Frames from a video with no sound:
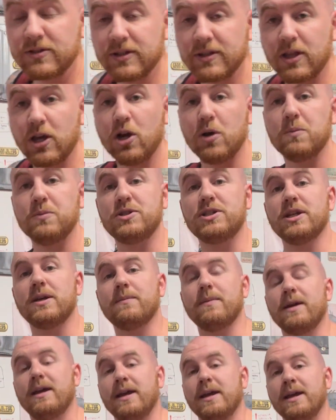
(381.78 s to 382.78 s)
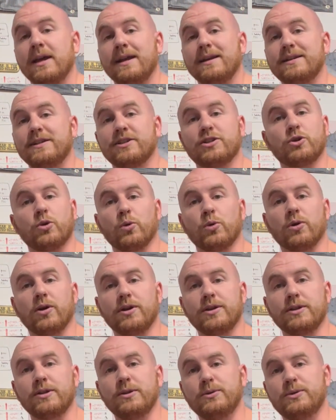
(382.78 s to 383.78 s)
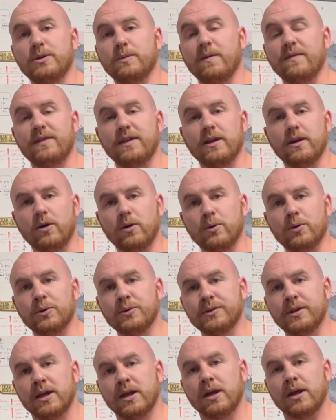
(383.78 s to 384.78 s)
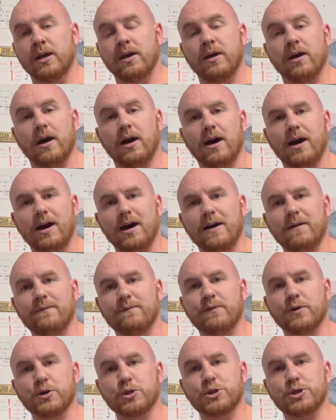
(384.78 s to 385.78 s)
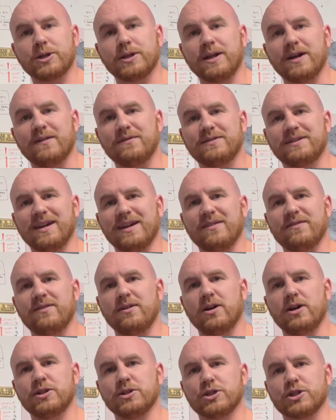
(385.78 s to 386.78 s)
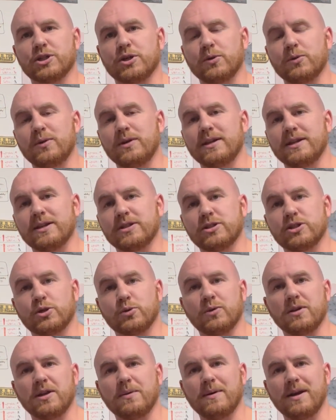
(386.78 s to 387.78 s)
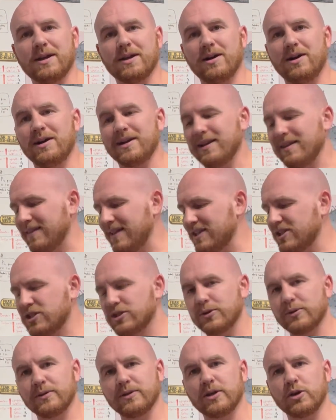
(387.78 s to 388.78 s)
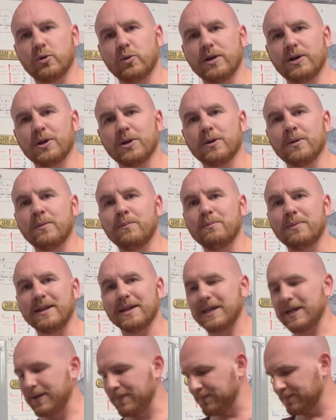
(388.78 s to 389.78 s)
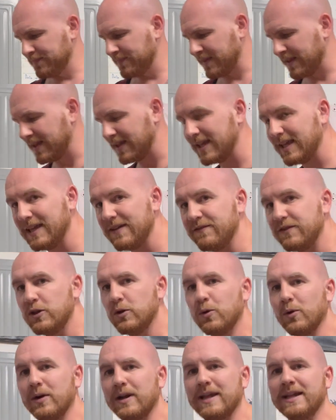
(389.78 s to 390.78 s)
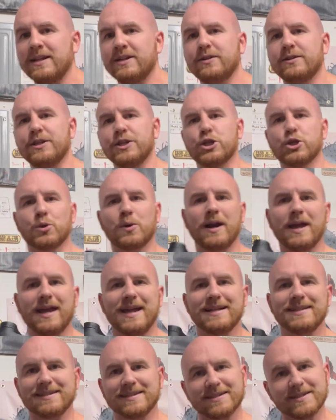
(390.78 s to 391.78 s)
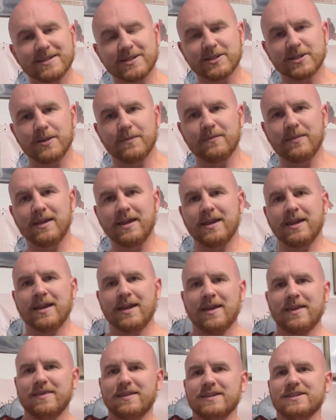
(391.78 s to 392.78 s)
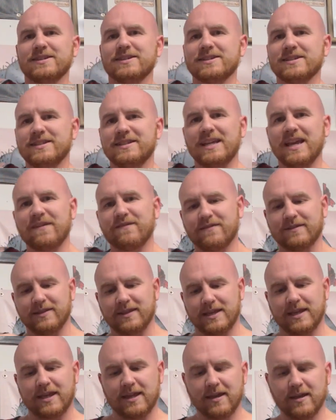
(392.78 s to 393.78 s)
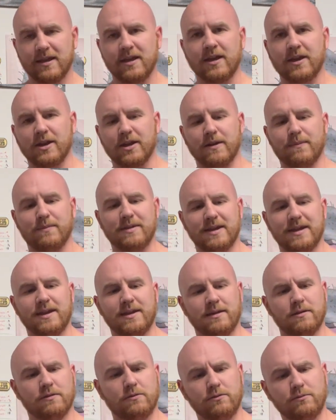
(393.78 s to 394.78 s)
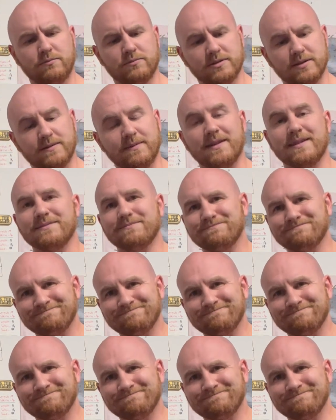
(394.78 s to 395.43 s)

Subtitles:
on the Home Gym Discord on YouTube of the old version of kind of unscrewing and screwing it back on, and that's certainly quicker. But again, if you are into the Triad system, this is definitely going to be, and